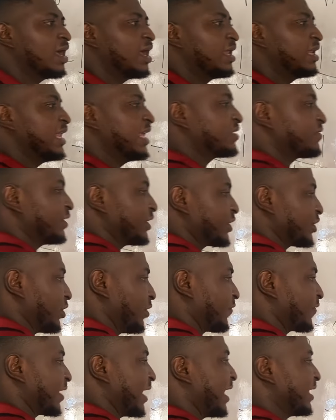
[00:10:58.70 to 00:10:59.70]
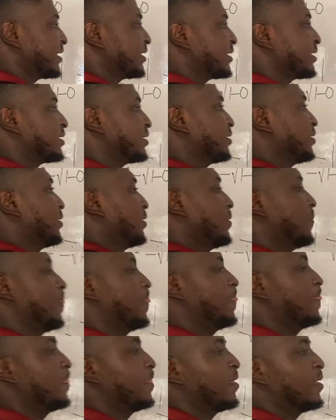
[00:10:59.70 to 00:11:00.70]
Let's resolve class.
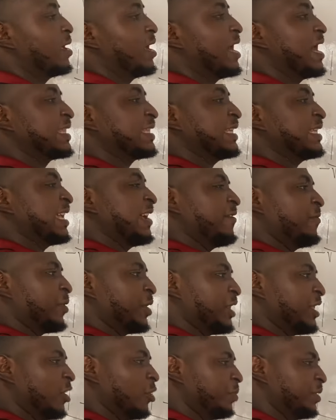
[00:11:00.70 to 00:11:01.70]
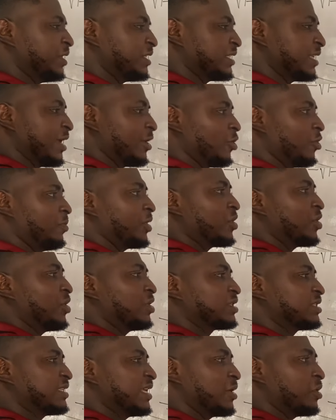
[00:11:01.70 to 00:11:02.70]
I think everybody here will be 0
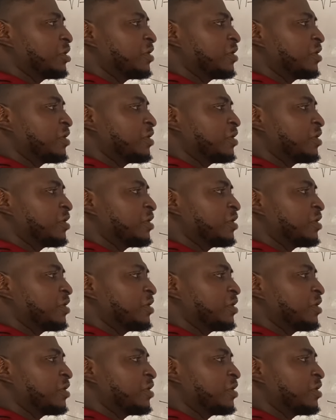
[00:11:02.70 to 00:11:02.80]
because 0